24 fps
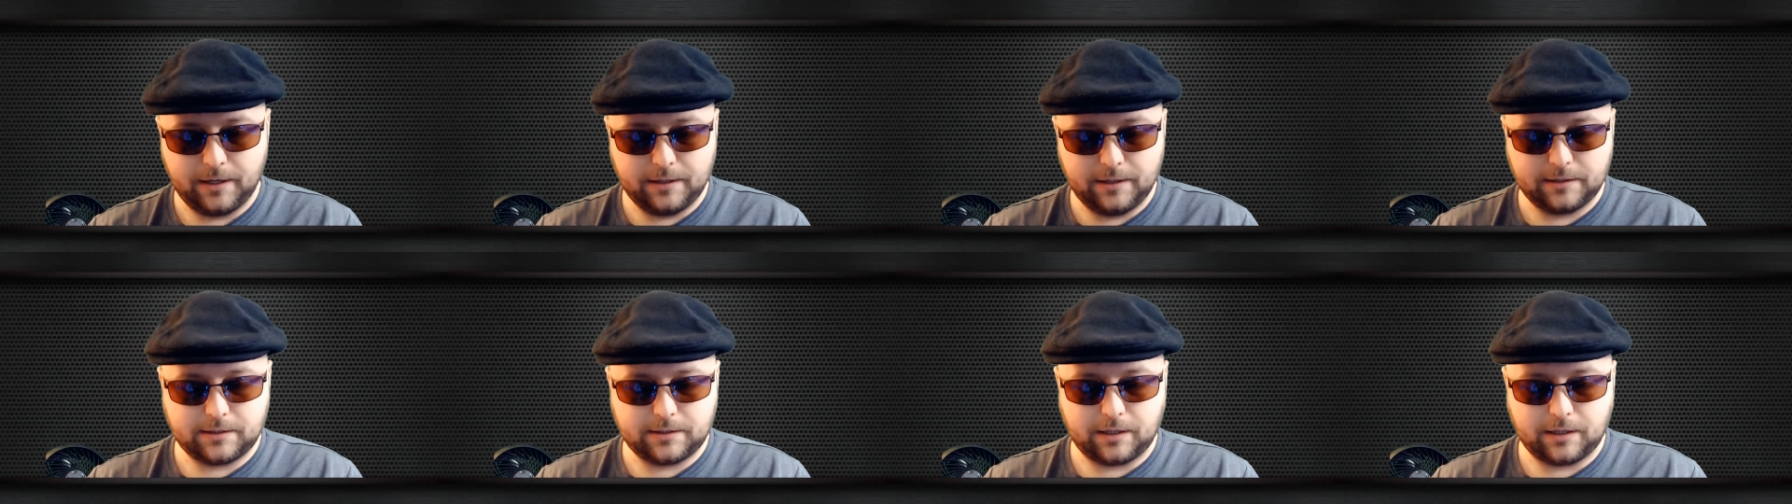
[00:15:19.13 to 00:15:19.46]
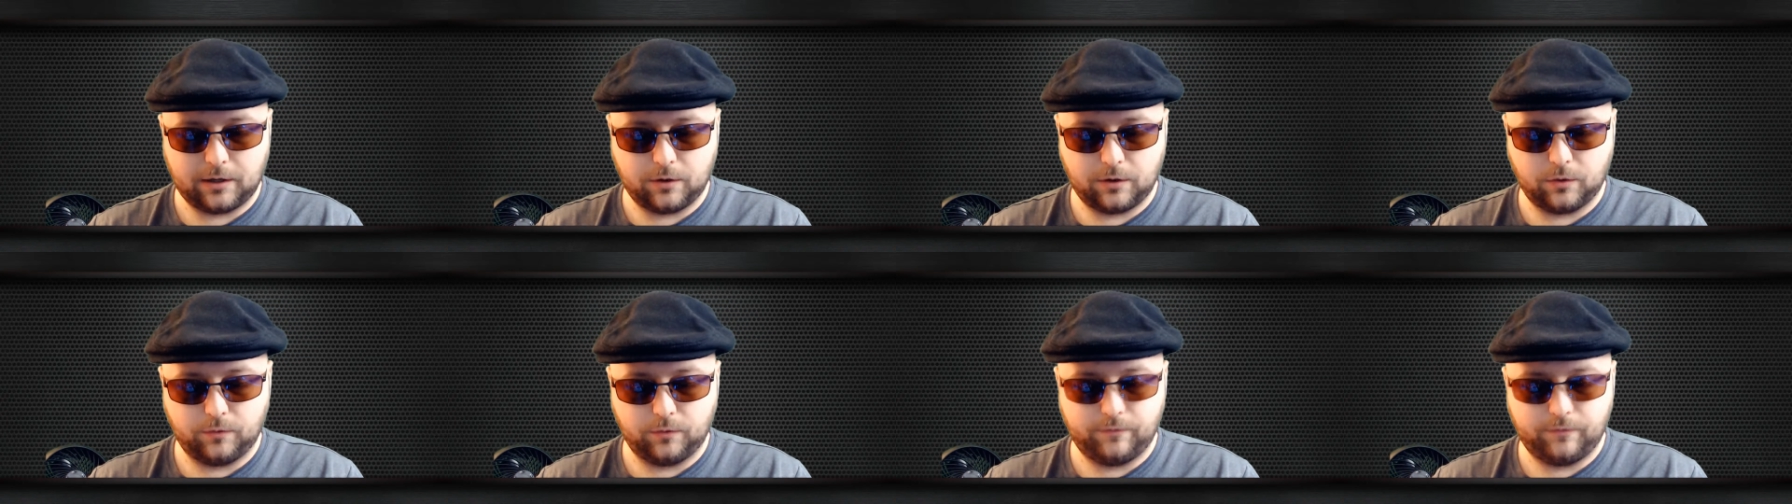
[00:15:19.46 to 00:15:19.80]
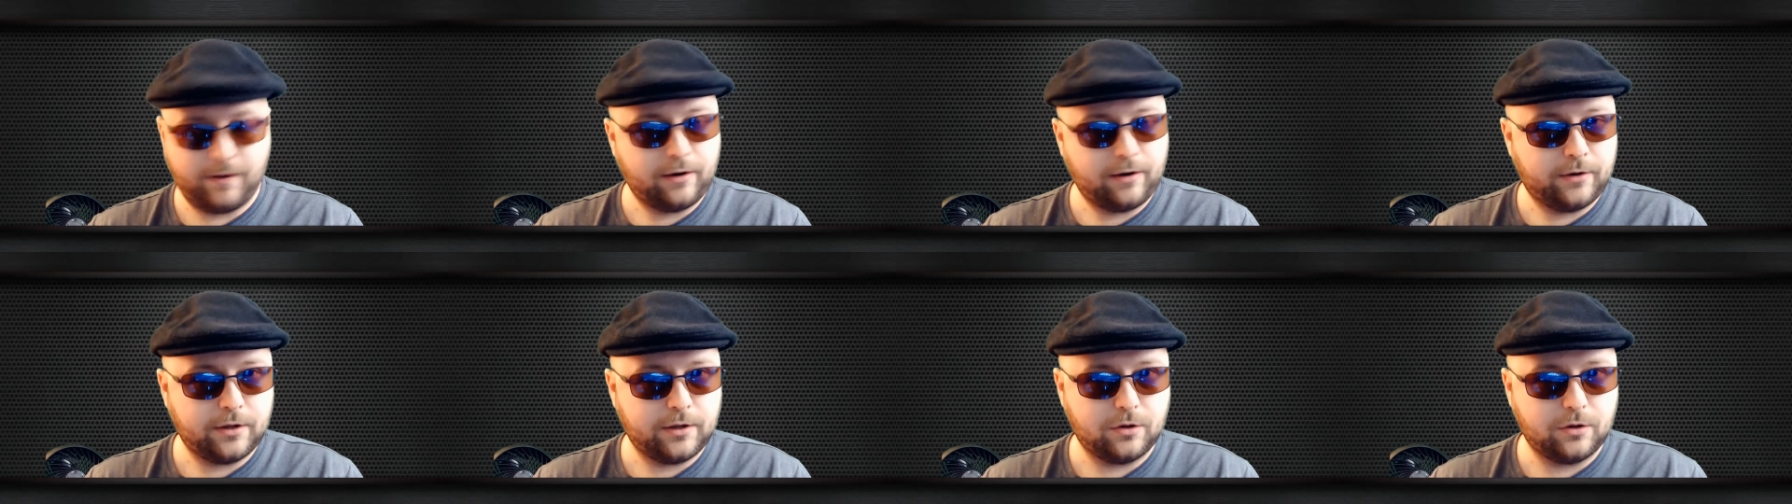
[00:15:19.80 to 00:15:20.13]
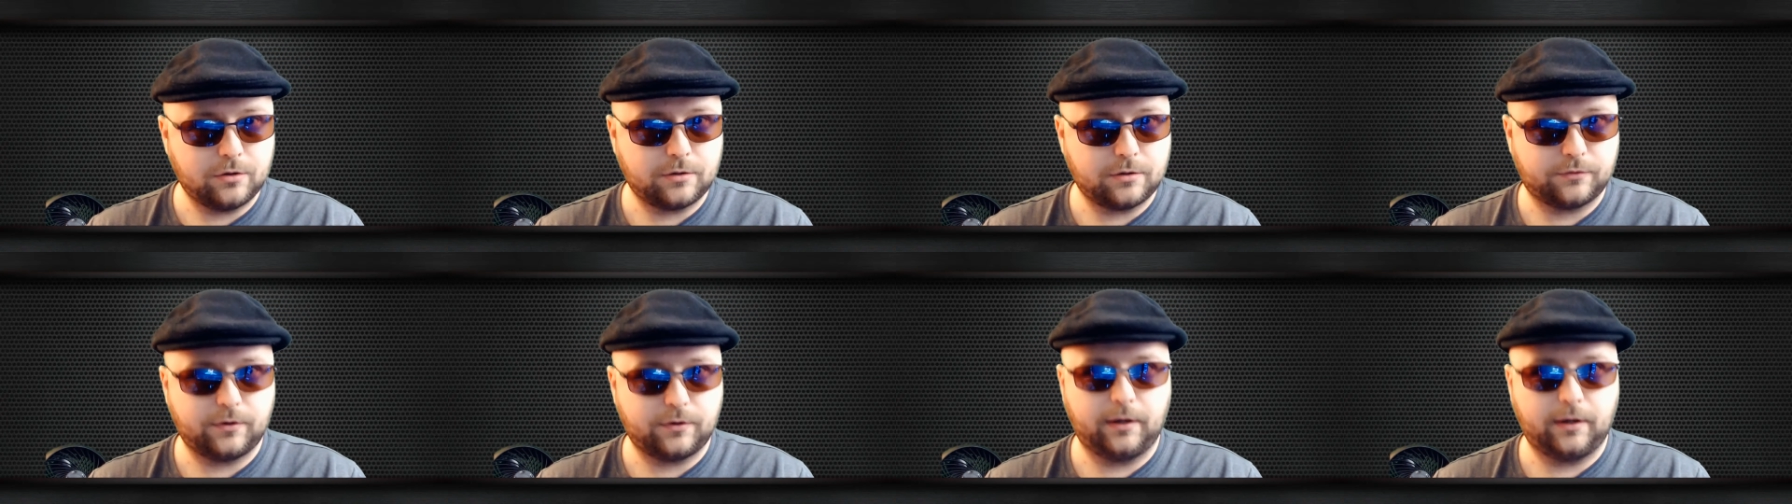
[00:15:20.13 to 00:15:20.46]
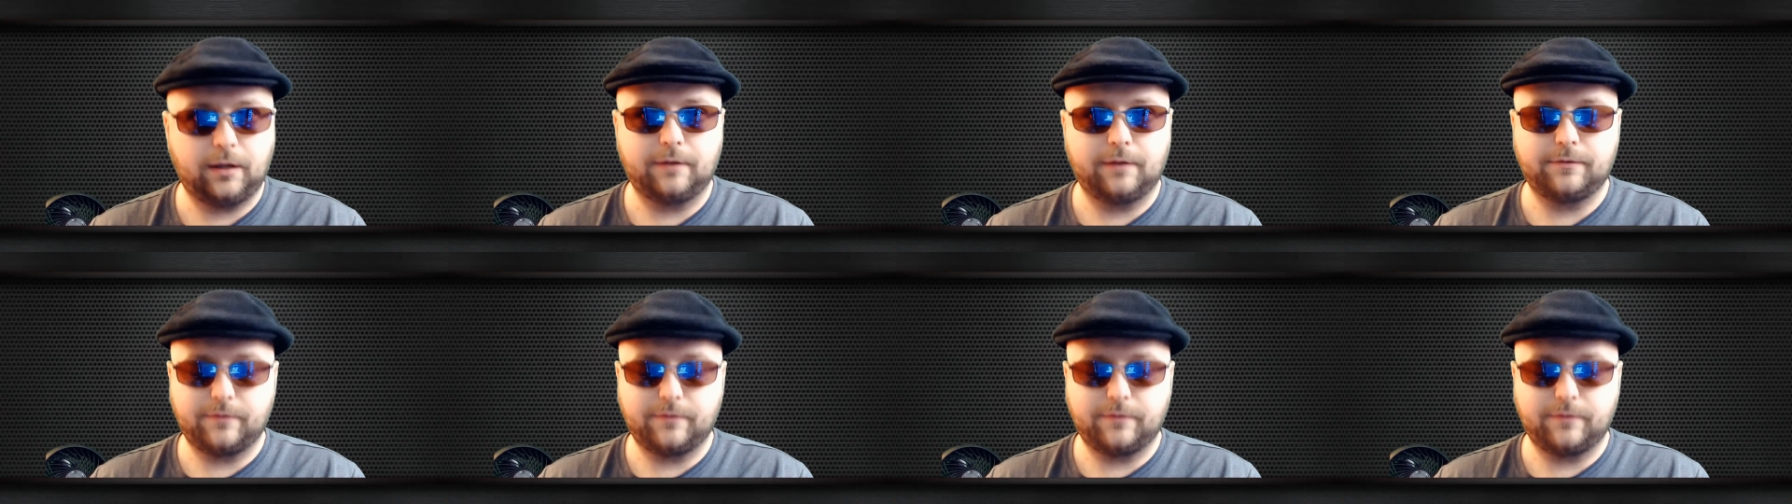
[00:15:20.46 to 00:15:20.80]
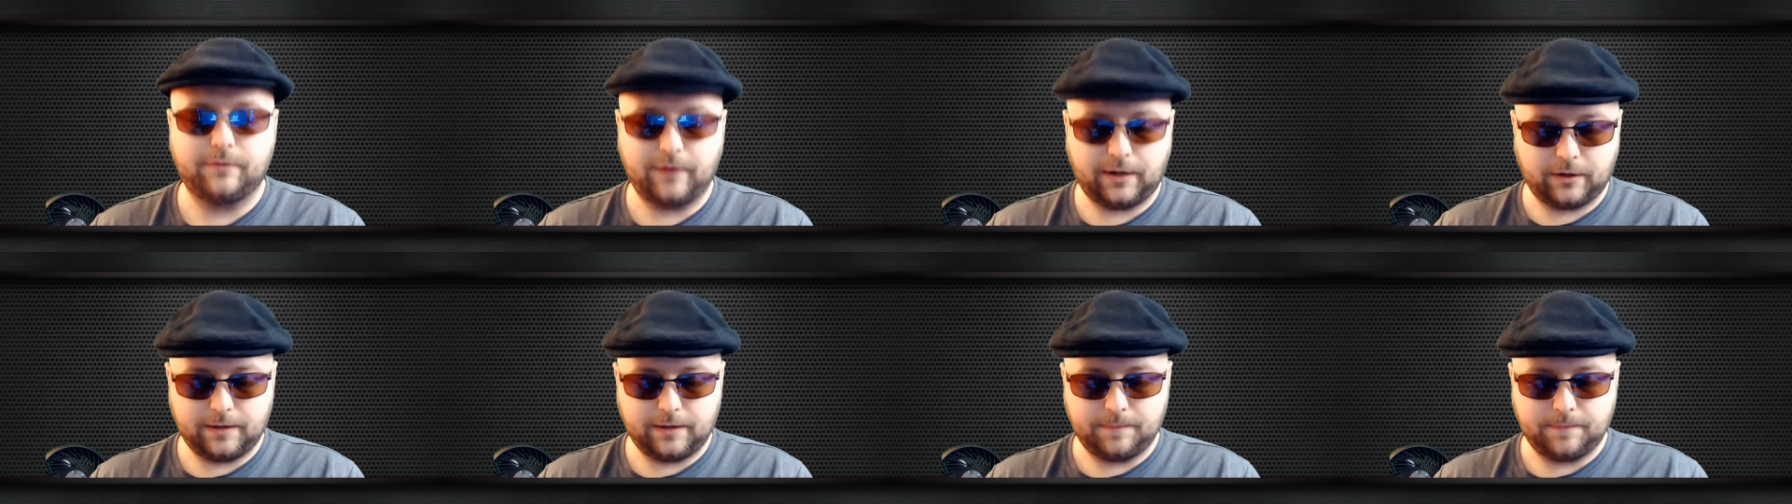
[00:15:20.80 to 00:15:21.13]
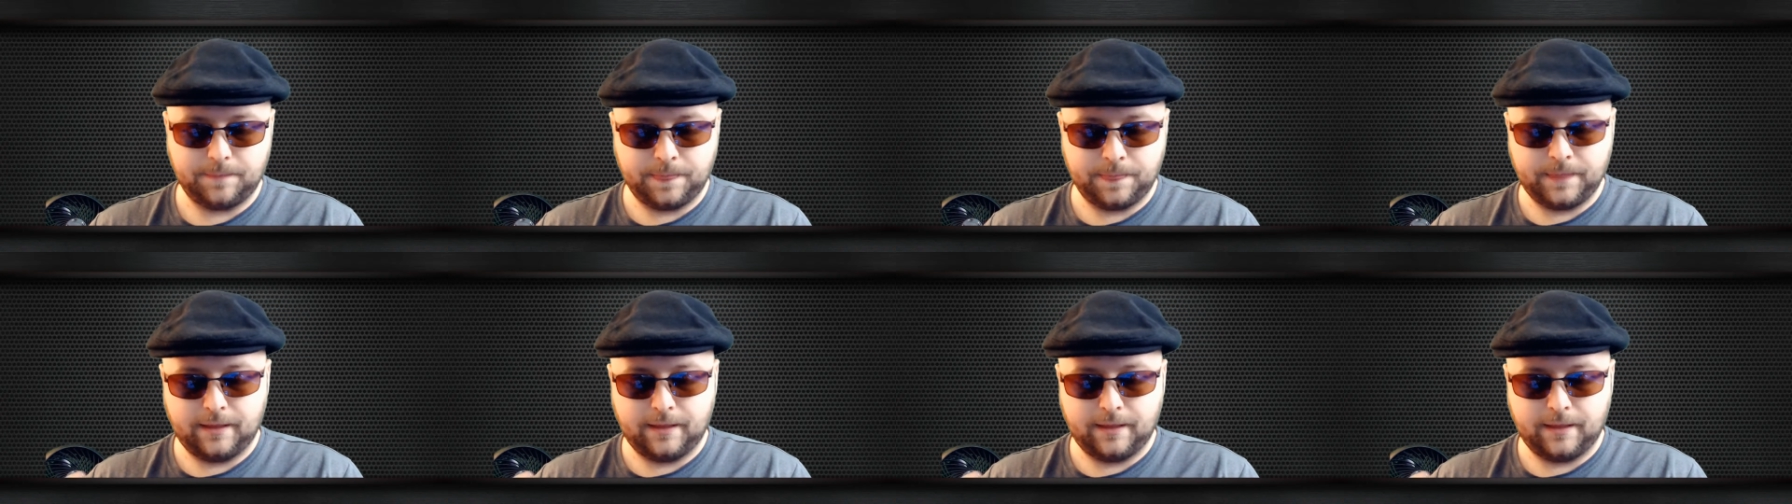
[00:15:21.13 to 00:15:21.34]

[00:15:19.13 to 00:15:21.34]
So very user friendly, very,